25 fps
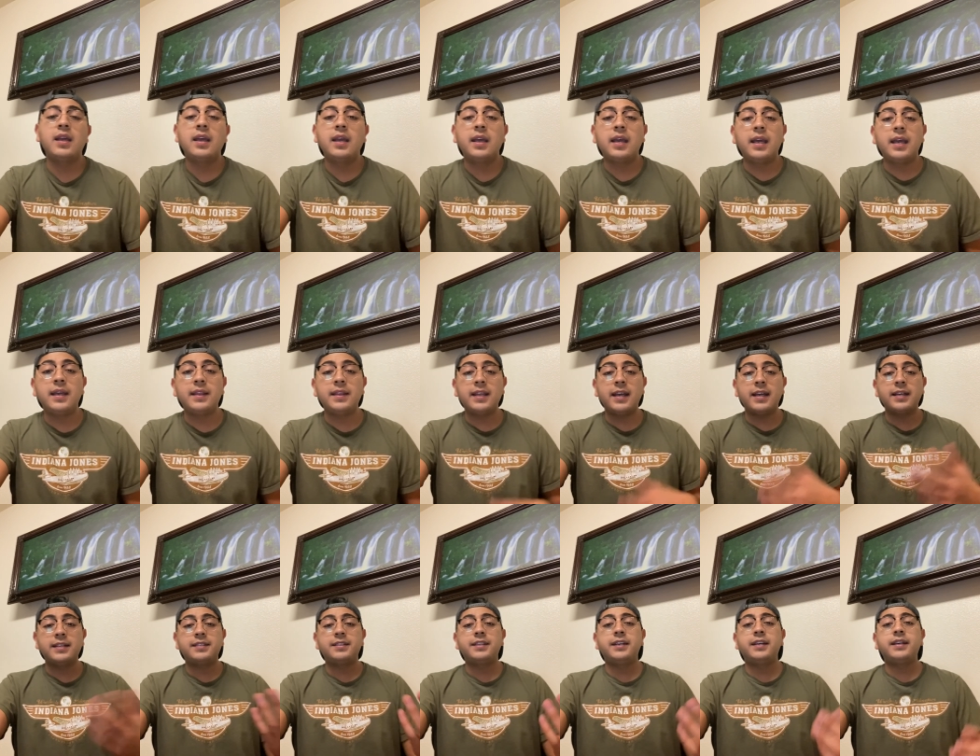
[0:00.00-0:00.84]

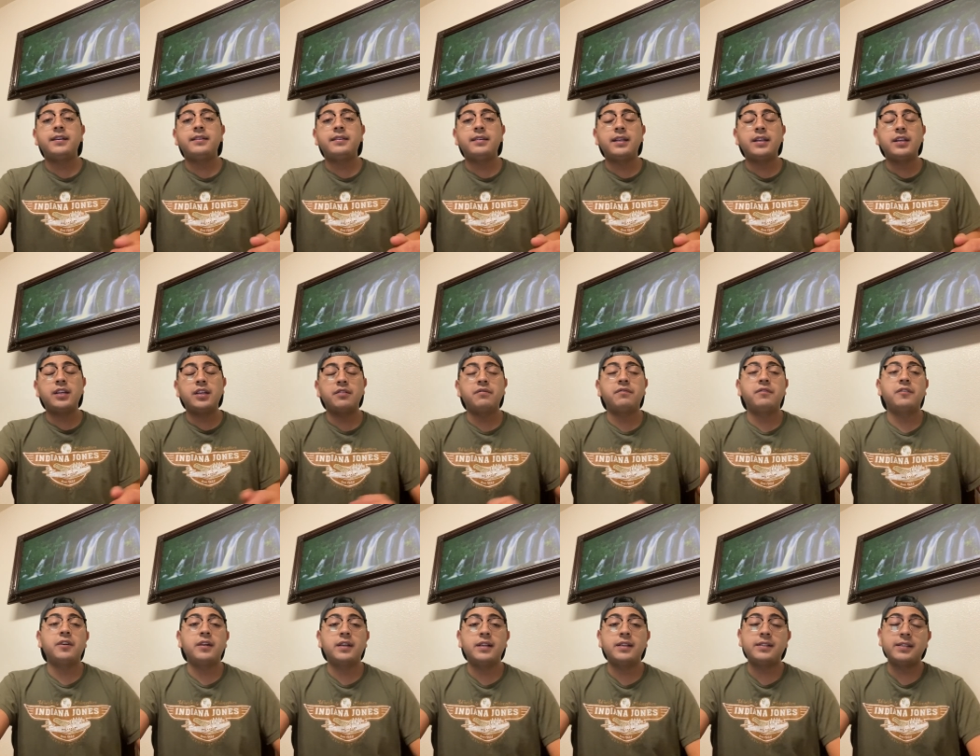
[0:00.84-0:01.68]
that's it. Thank you
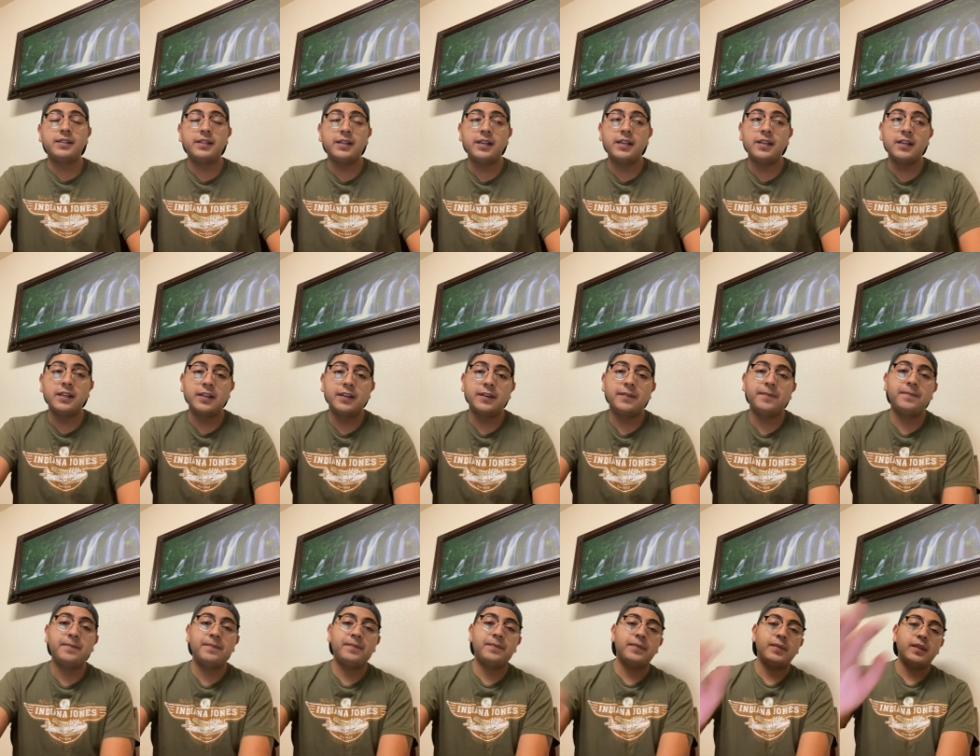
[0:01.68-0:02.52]
for listening.
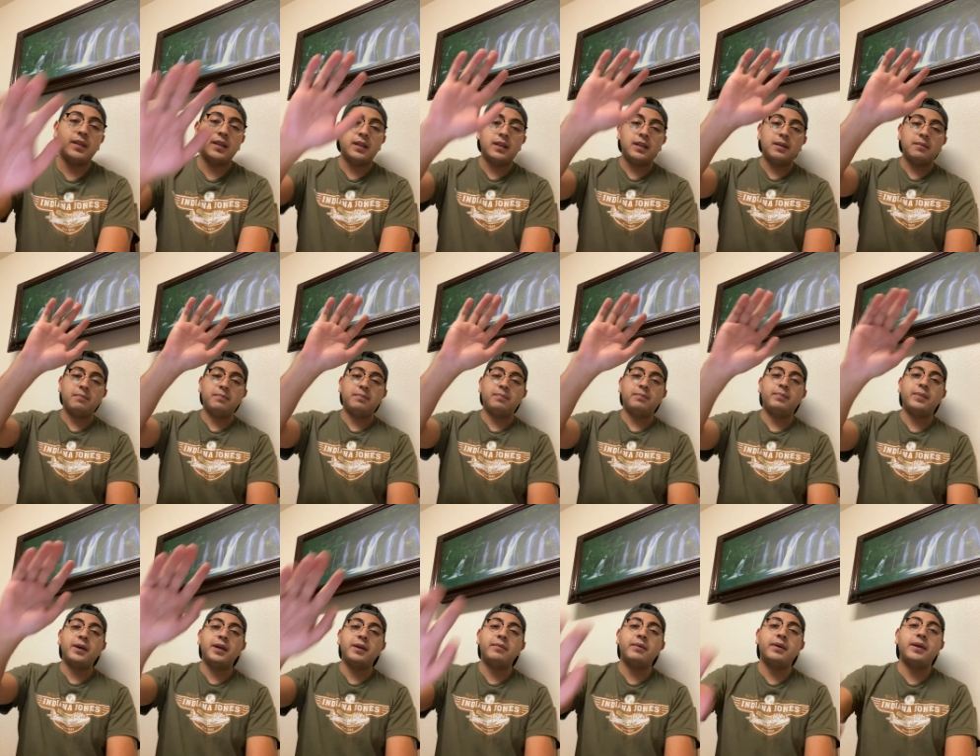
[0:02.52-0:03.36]

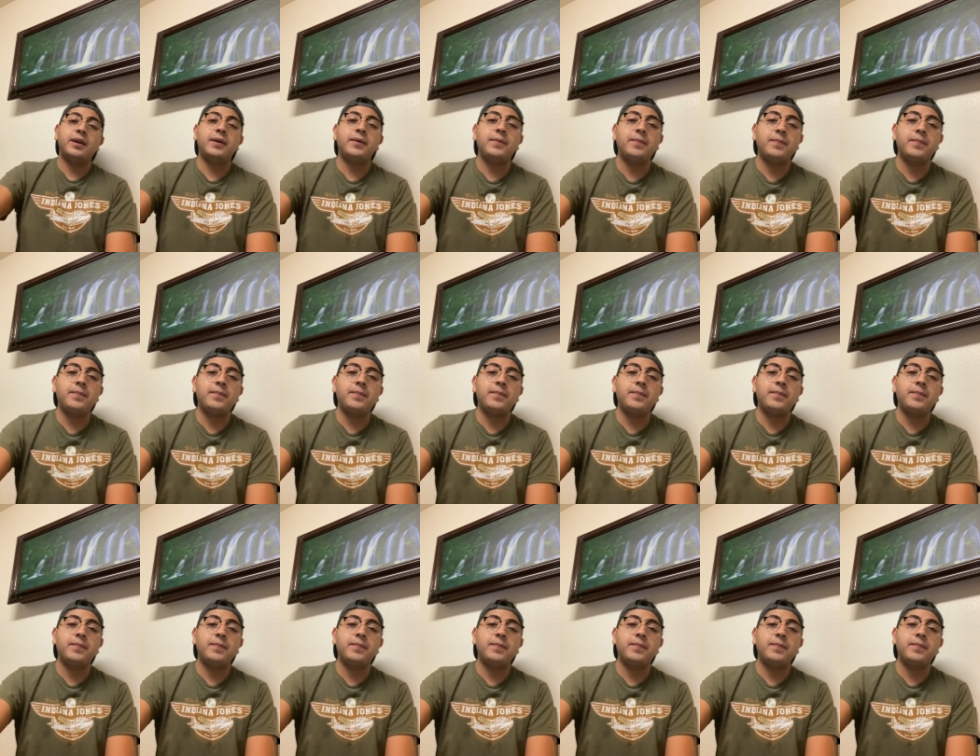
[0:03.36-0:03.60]
Bye-bye.